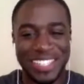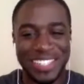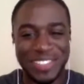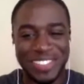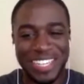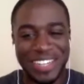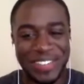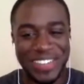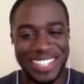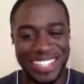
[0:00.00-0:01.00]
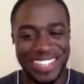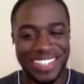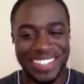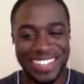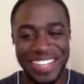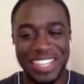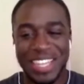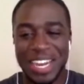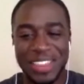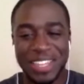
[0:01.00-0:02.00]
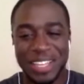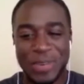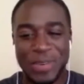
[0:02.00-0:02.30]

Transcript: the older game. Anything that you